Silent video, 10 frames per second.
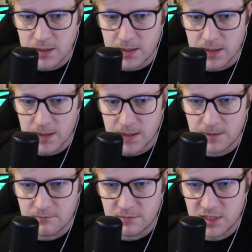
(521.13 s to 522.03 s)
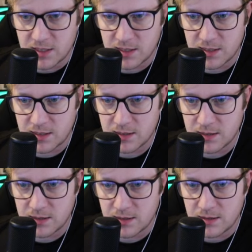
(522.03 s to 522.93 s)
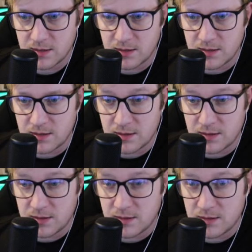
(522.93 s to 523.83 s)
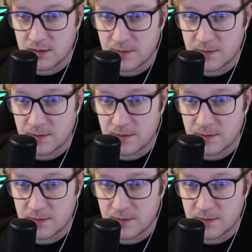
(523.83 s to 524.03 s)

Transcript: Um. I like the idea.